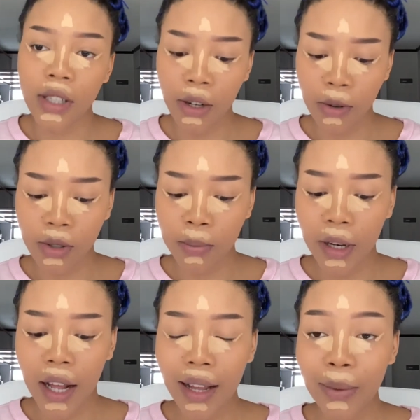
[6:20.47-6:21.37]
I always be
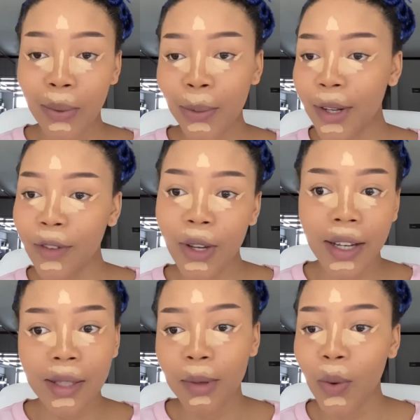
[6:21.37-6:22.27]
like, what have you
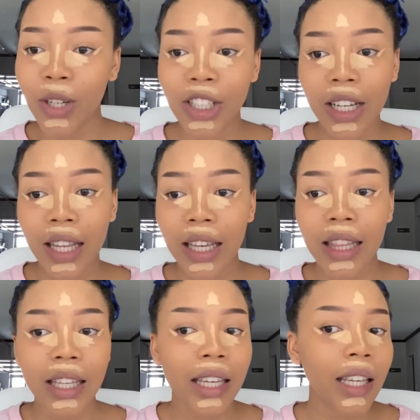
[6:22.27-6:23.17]
guys been watching
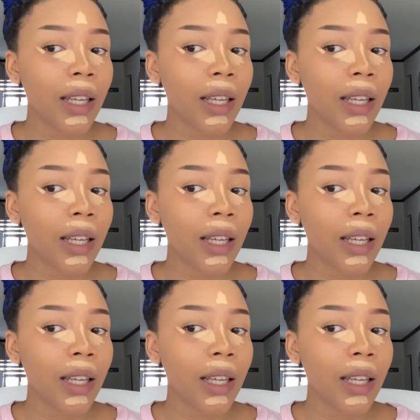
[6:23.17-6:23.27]
lately?